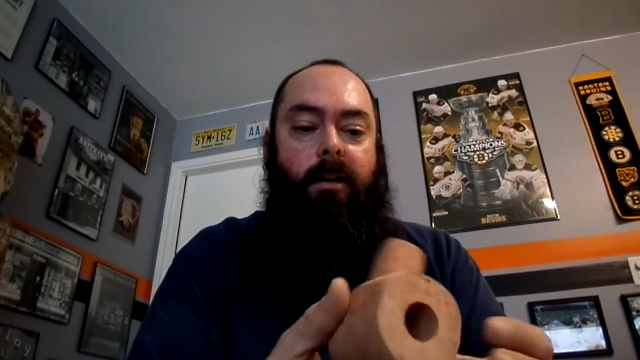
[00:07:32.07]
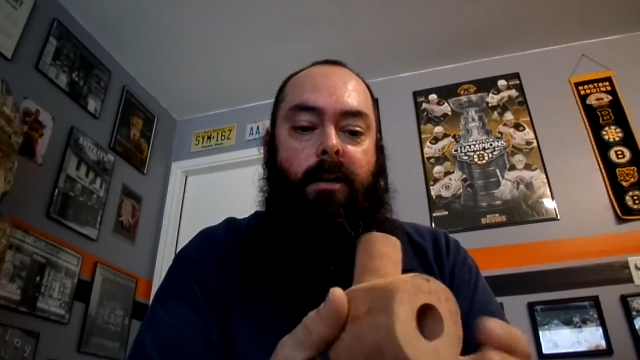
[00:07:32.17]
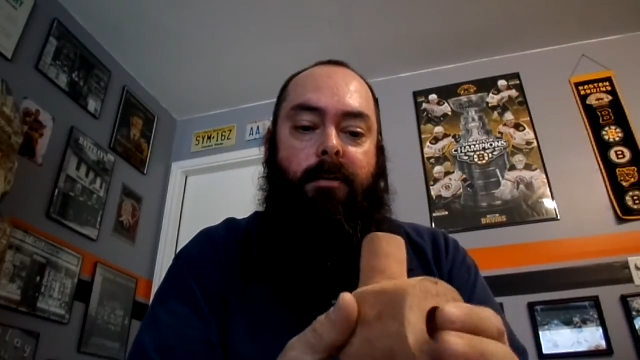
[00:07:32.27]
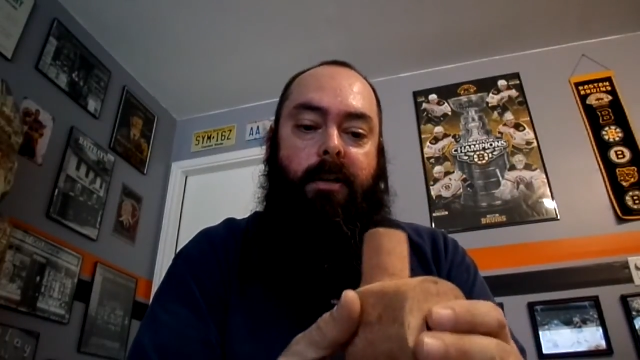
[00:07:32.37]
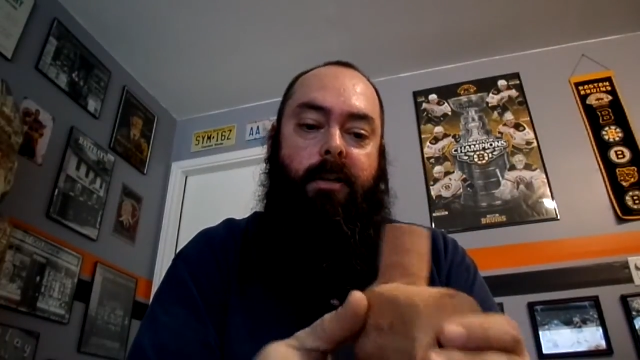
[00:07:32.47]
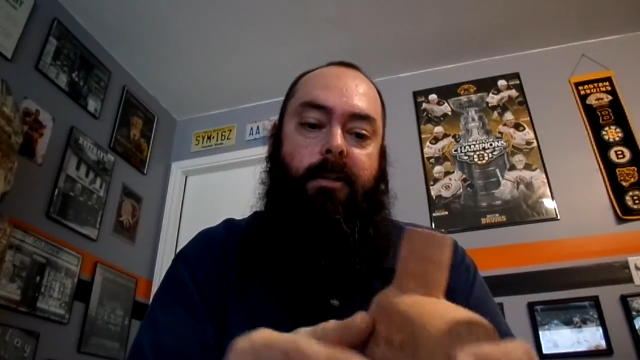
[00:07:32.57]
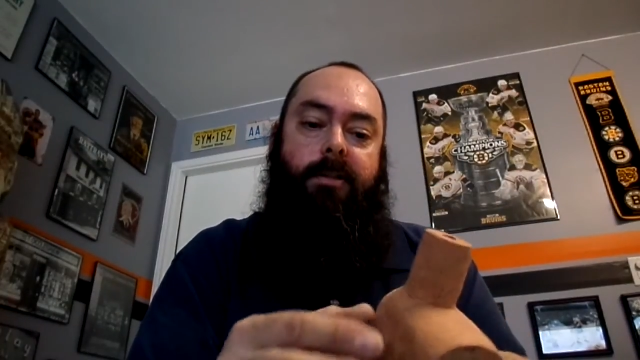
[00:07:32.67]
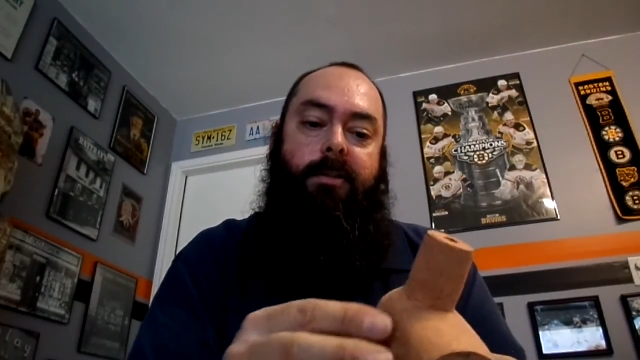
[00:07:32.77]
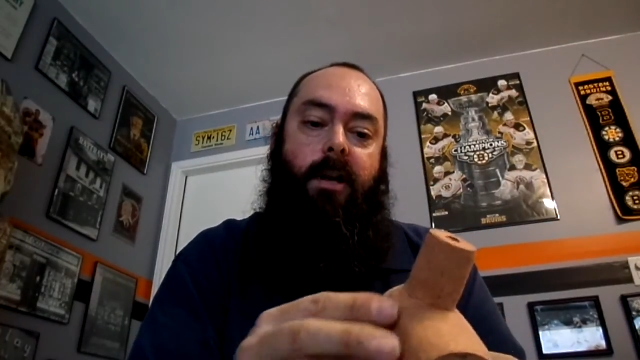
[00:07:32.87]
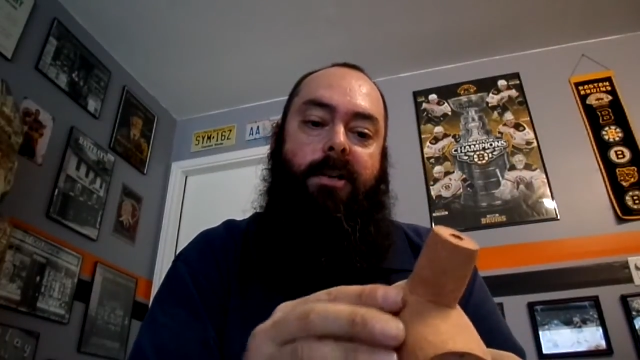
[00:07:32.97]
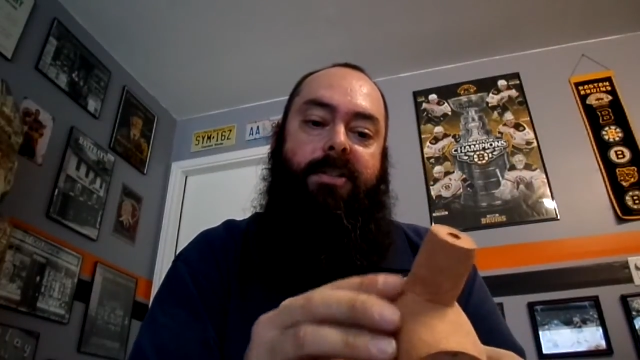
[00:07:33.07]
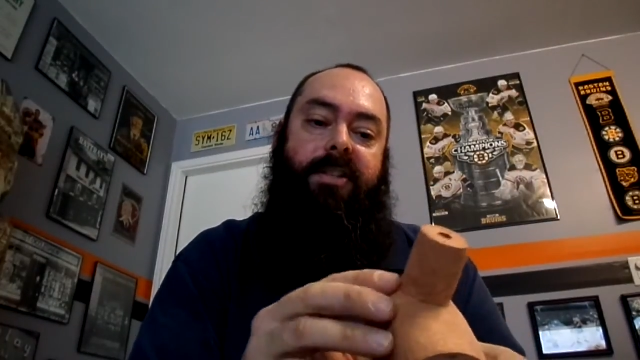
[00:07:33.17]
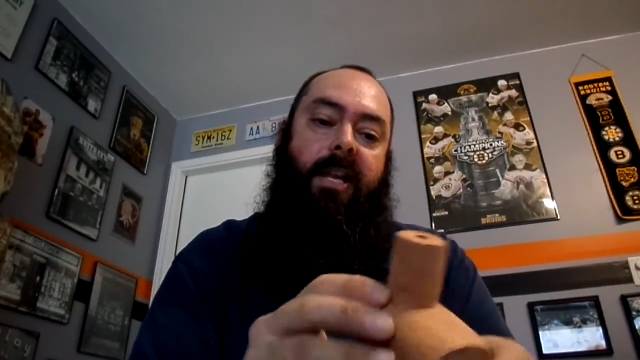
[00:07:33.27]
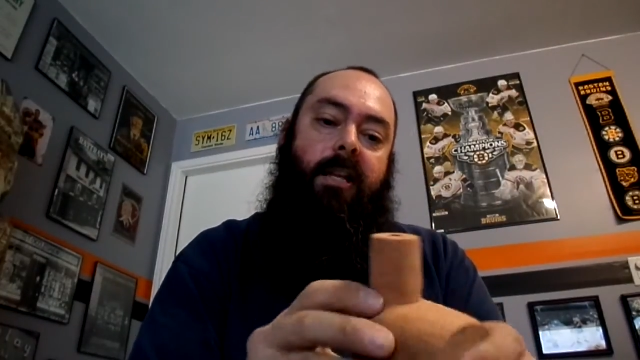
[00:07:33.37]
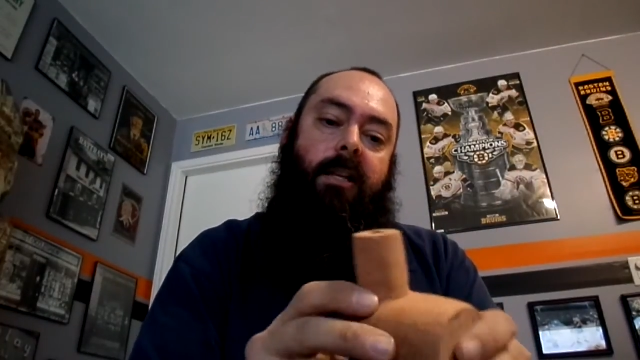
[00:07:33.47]
I'm going to start
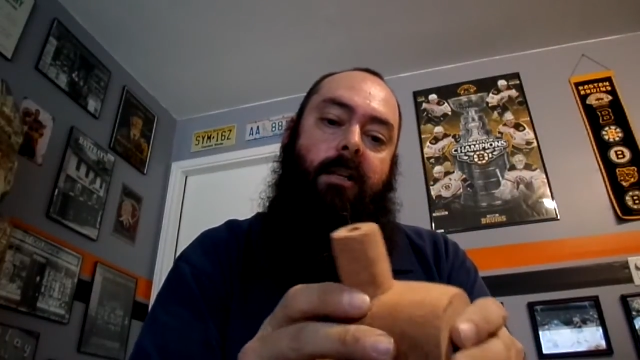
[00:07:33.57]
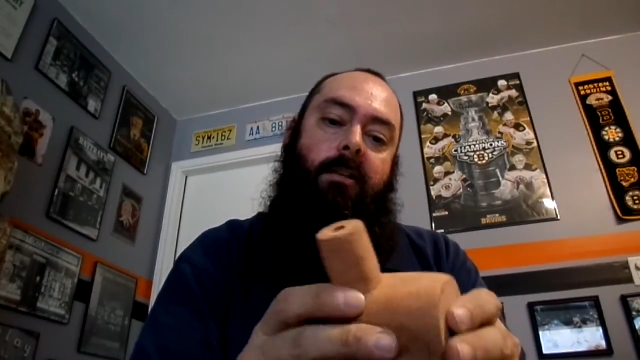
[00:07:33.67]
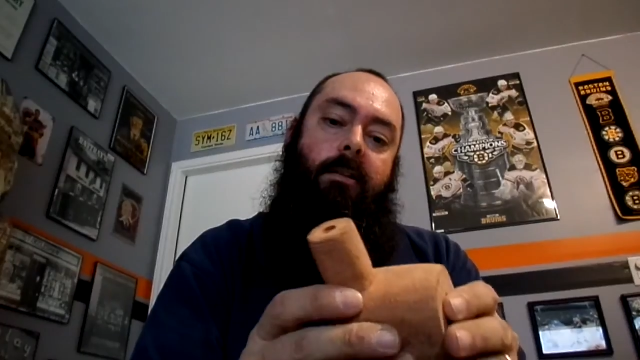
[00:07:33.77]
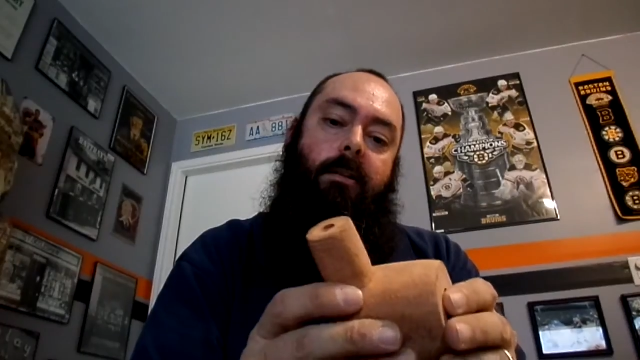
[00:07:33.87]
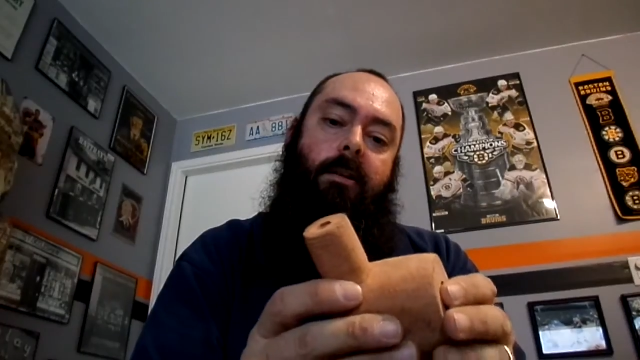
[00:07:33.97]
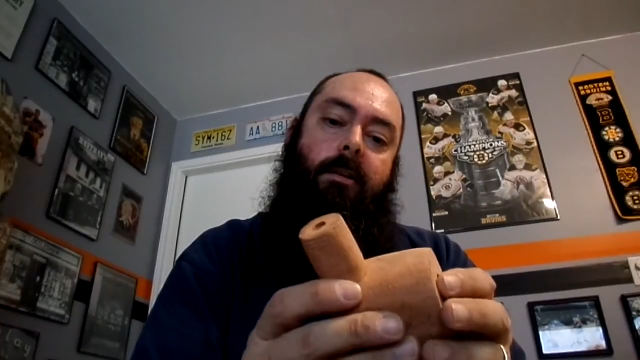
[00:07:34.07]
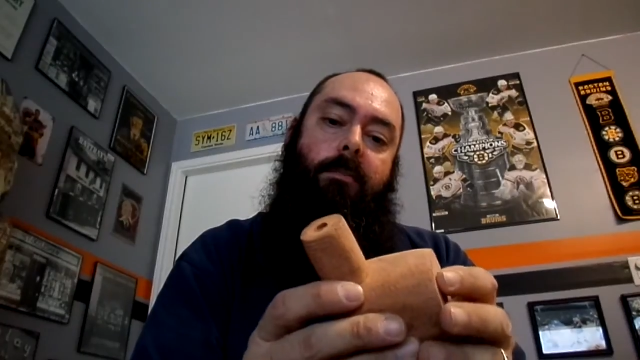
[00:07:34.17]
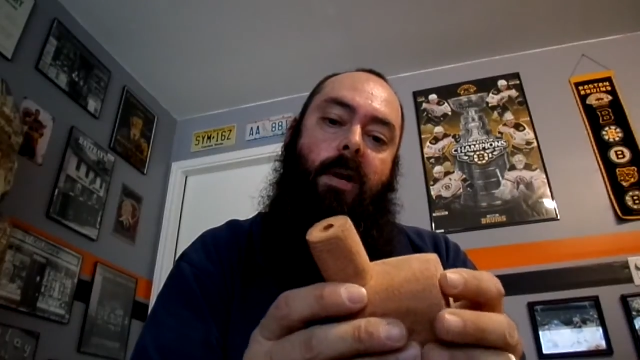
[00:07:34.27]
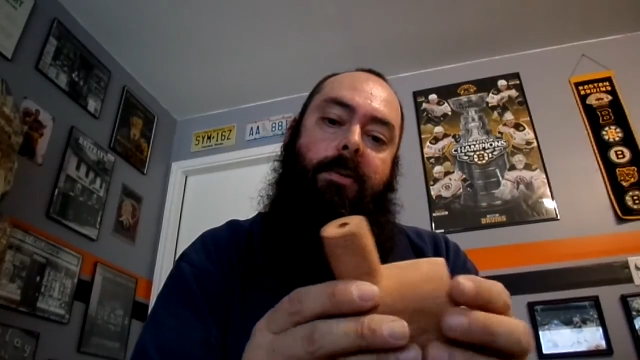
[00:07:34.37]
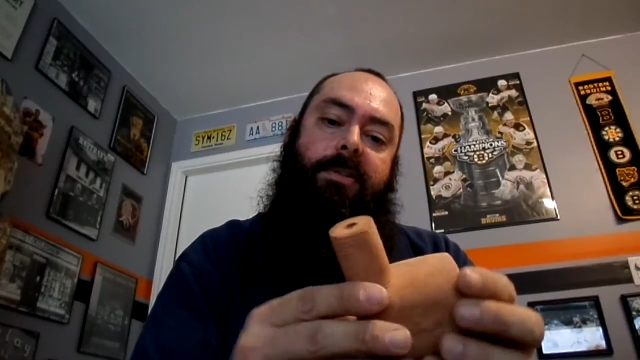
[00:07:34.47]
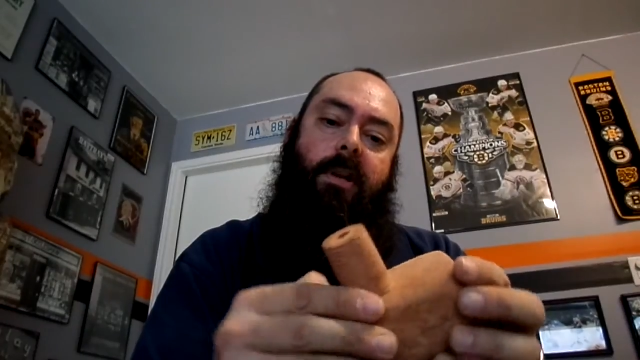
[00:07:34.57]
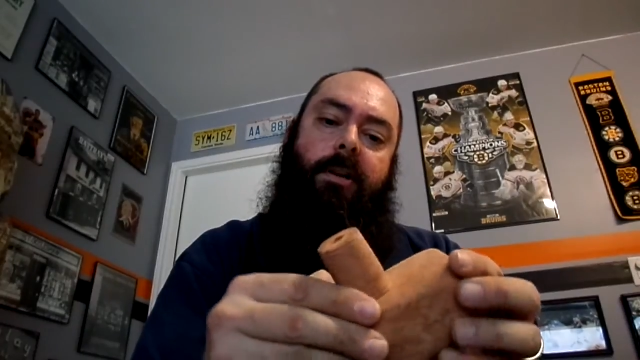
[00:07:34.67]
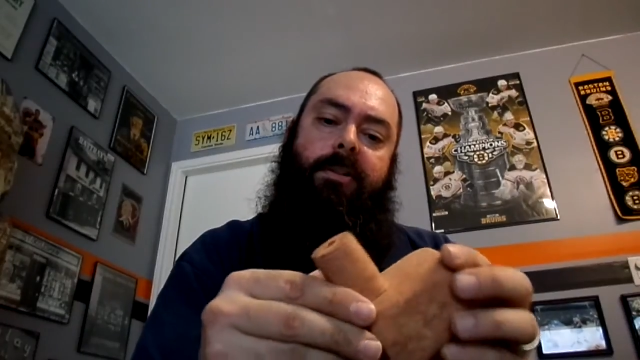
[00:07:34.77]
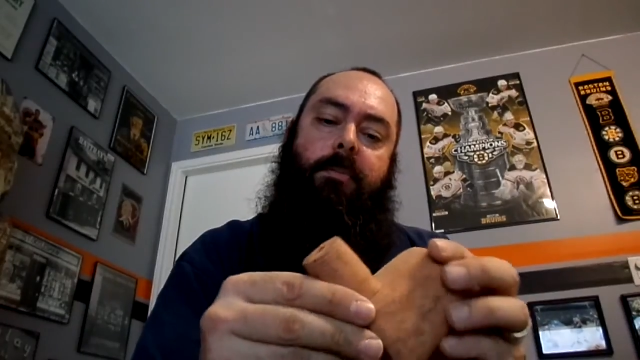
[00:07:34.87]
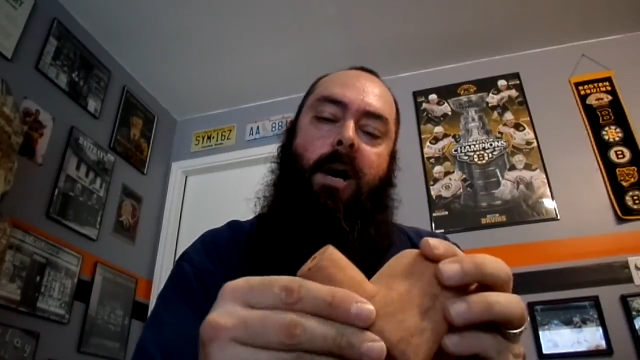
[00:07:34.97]
sanding, uh, probably
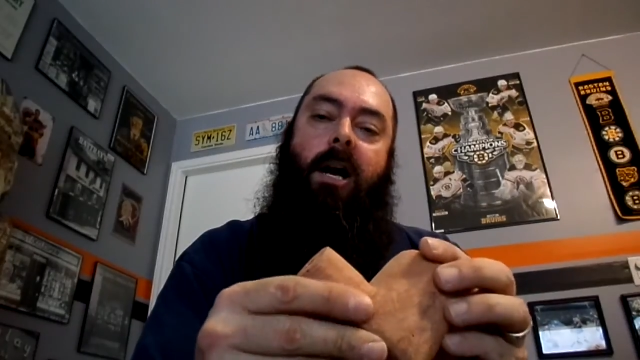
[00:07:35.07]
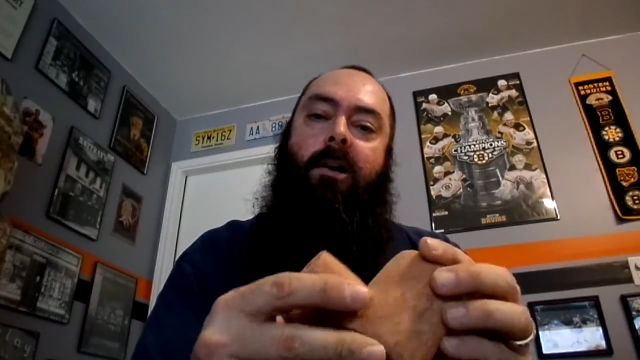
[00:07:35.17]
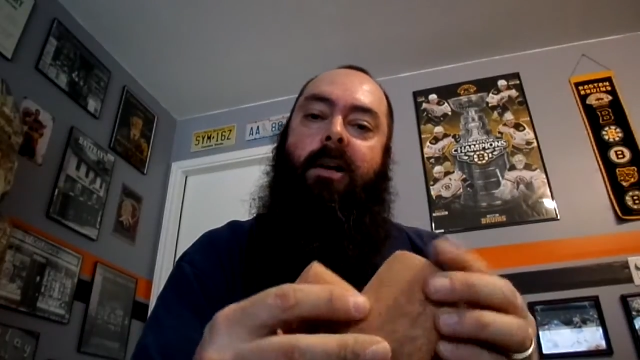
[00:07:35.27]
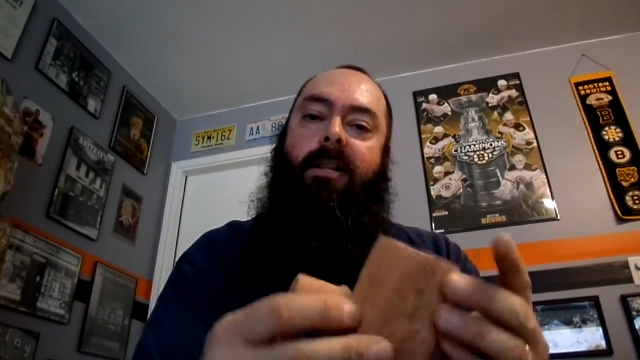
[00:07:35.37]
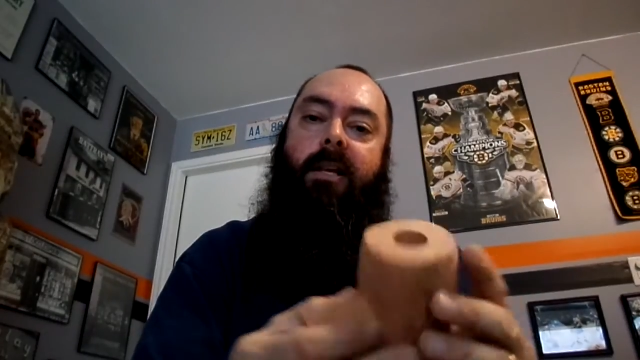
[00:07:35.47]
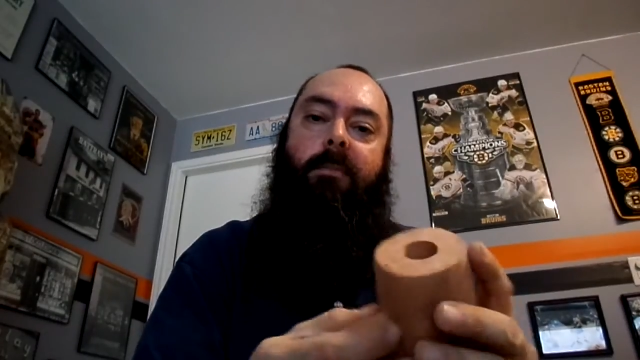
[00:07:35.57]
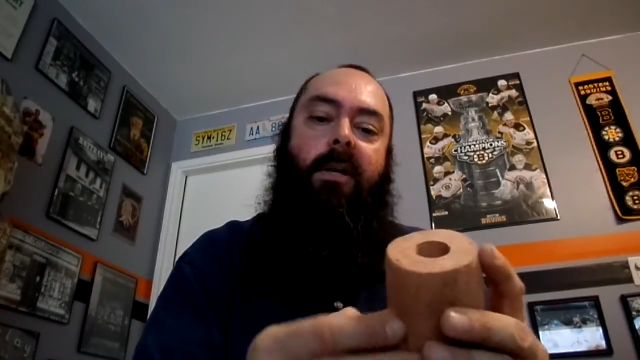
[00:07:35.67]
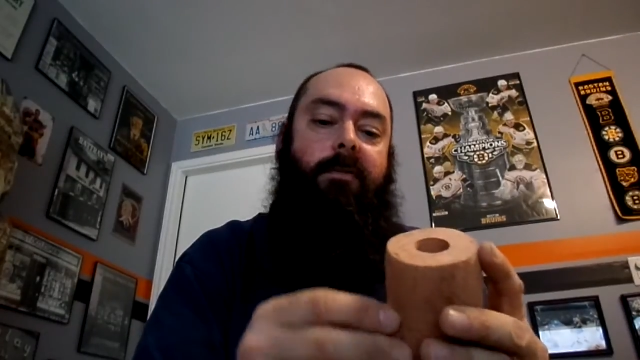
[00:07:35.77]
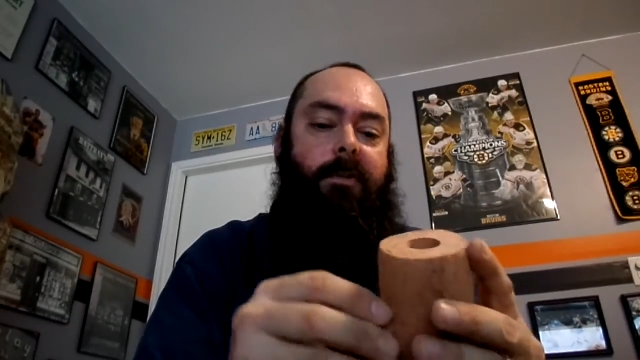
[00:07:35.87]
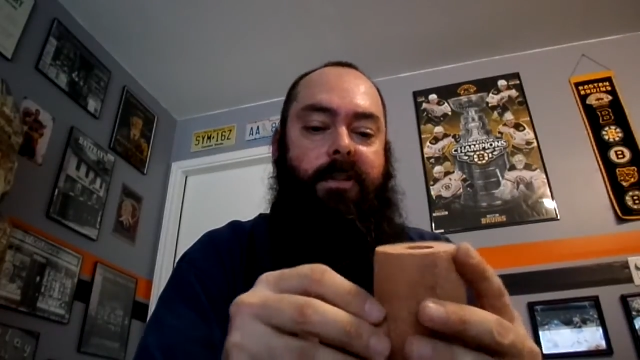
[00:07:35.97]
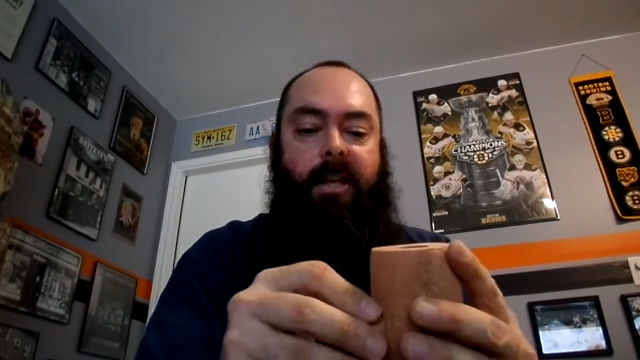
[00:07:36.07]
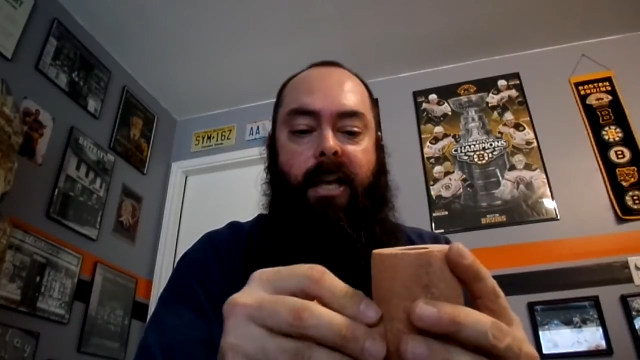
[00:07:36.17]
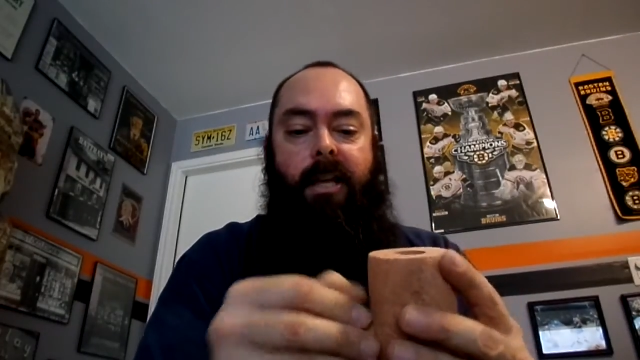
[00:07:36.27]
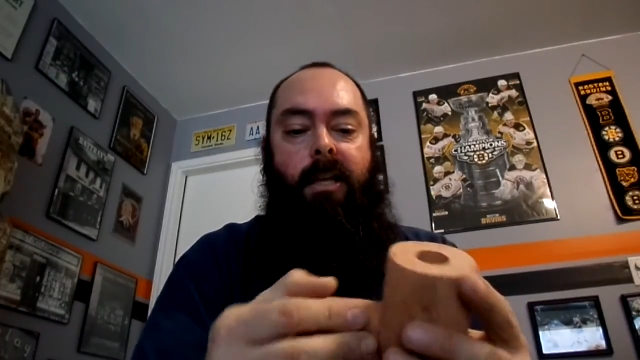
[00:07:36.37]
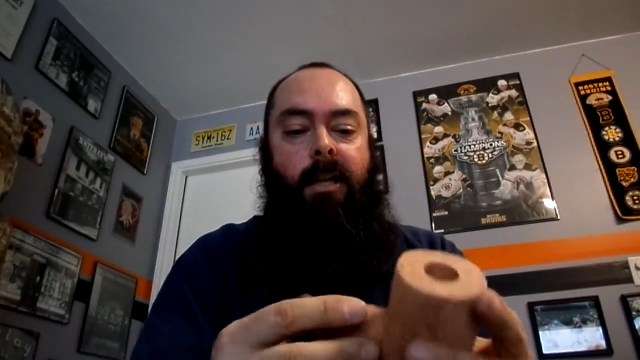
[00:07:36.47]
starting tomorrow. I think I'm done for today.